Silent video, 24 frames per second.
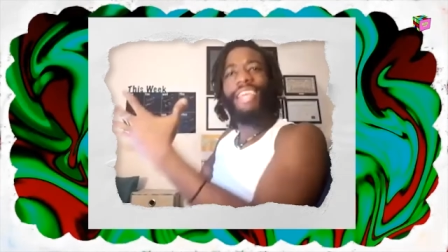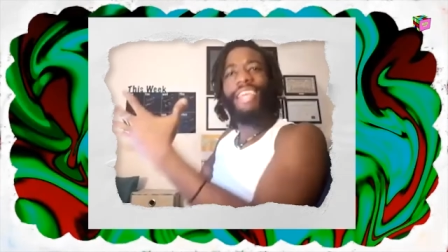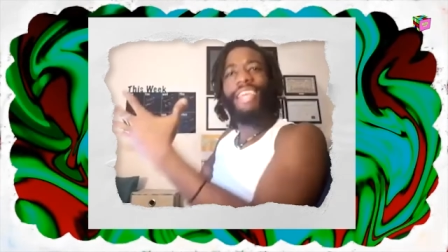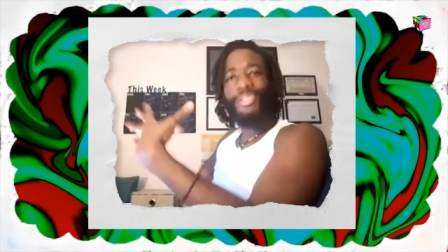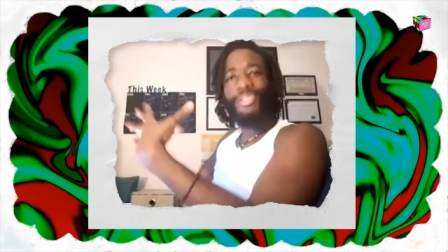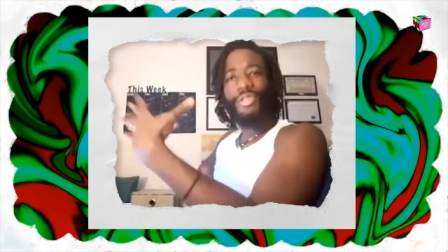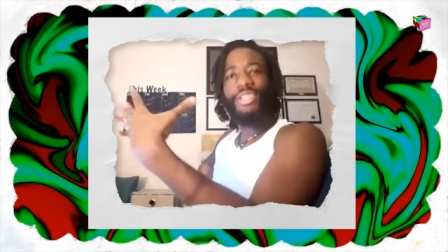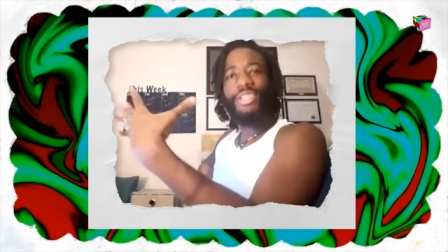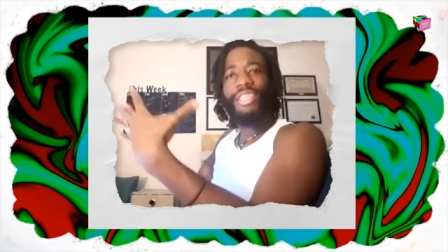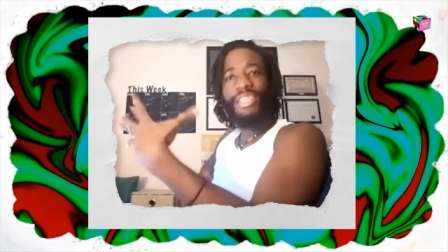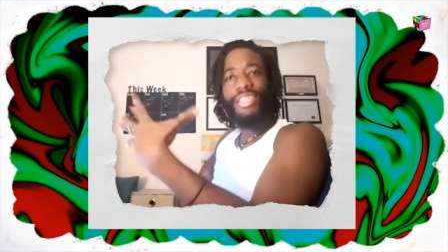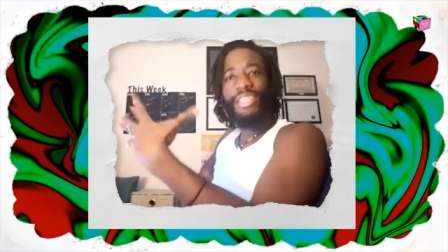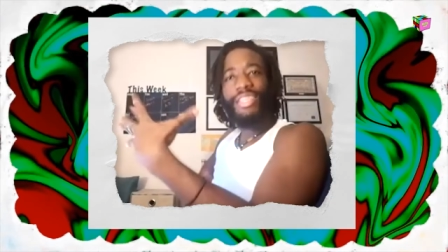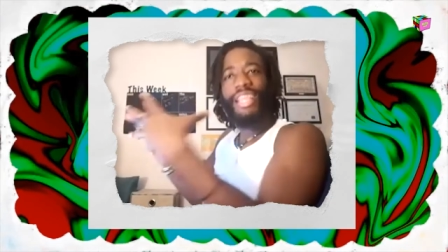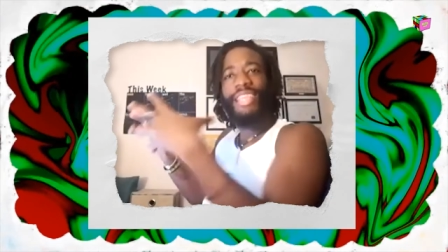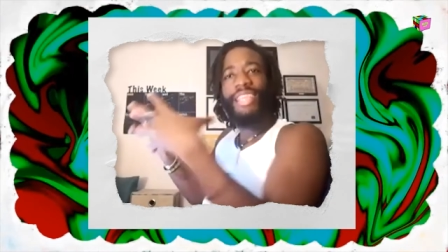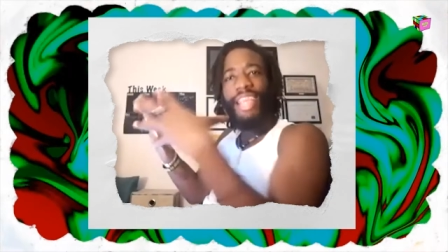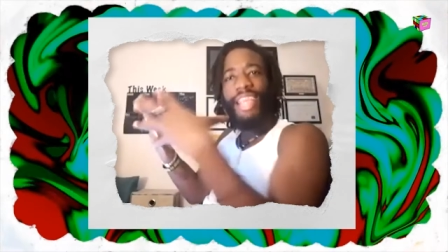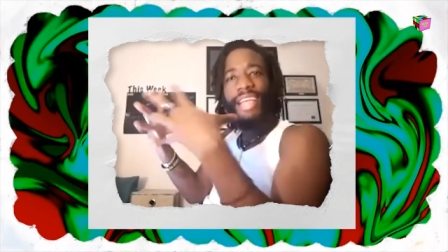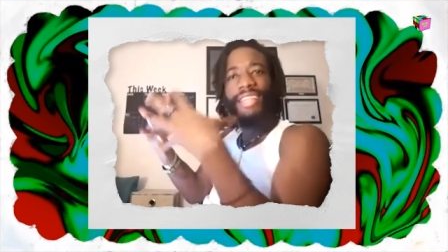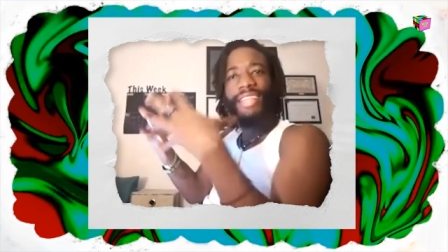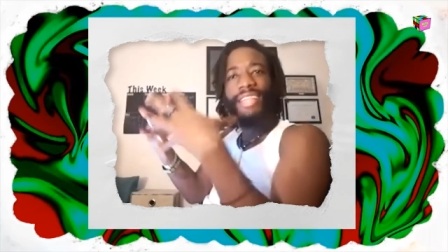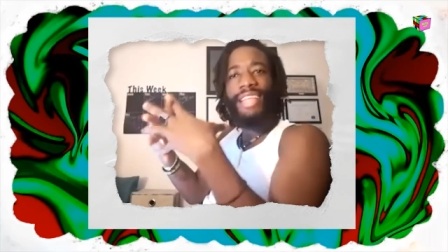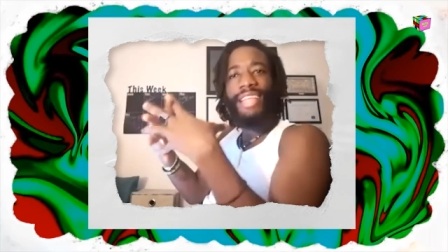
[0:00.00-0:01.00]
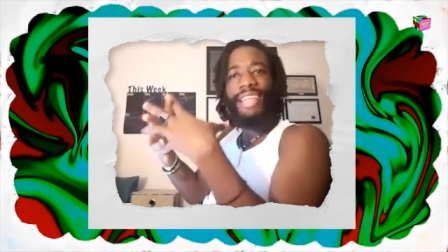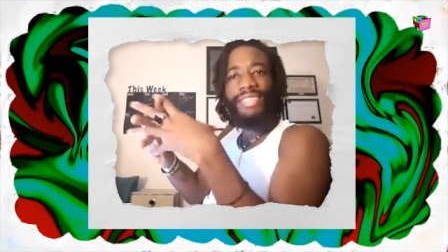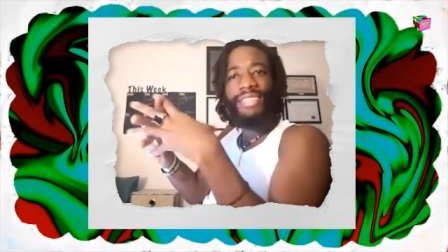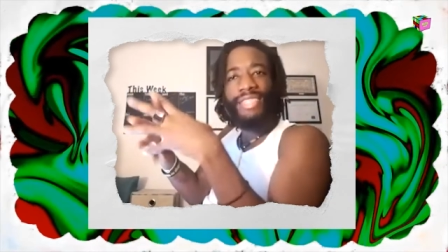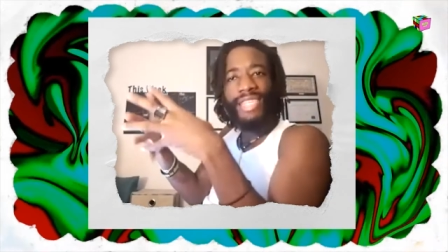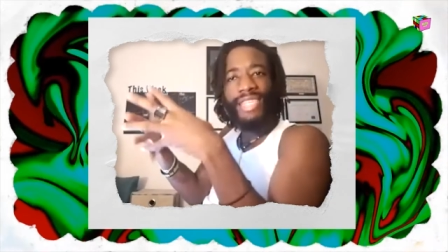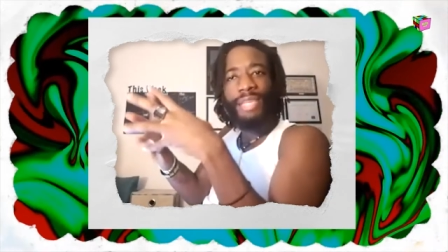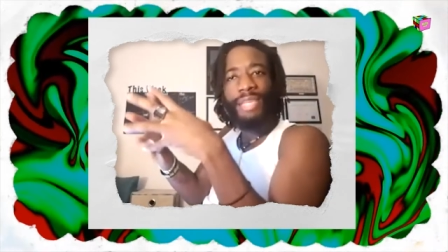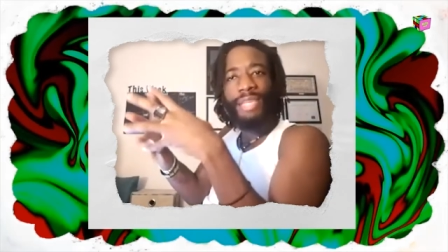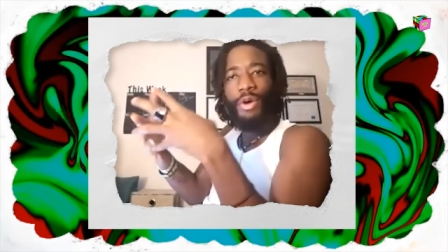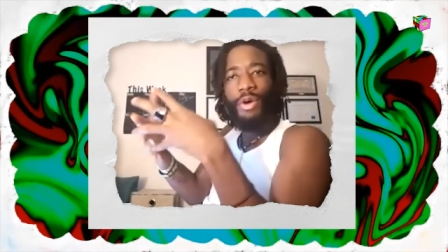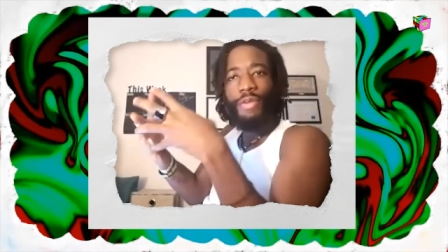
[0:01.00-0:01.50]
So yeah,
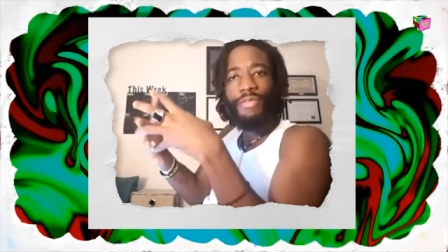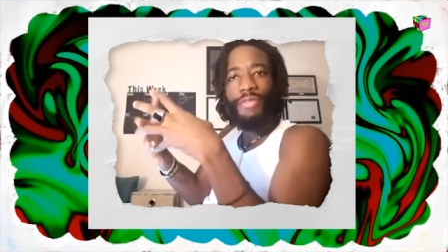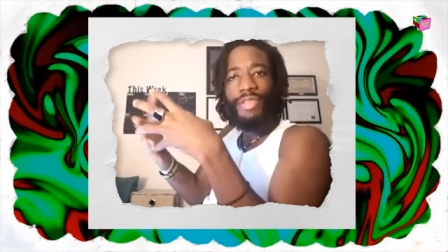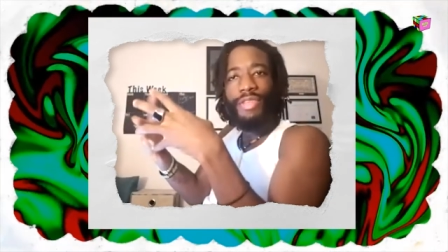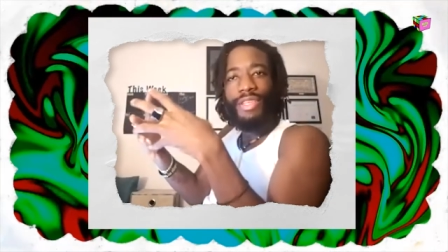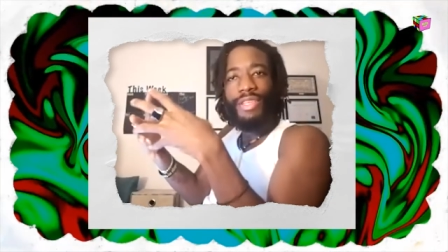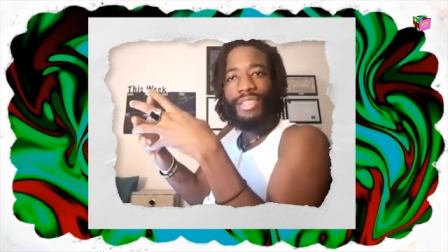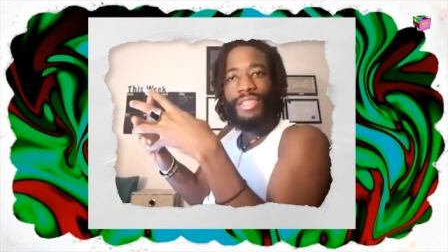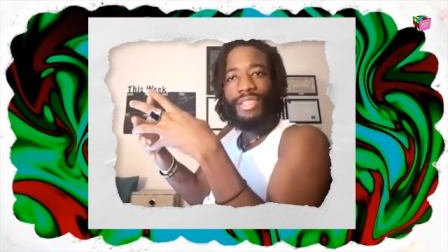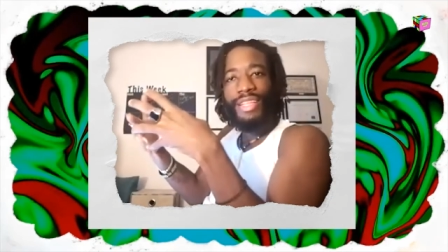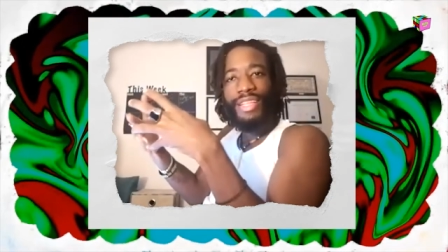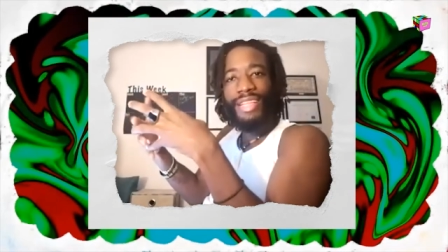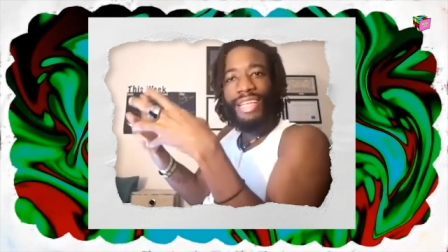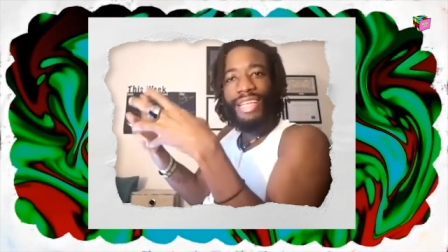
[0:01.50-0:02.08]
they're not really about the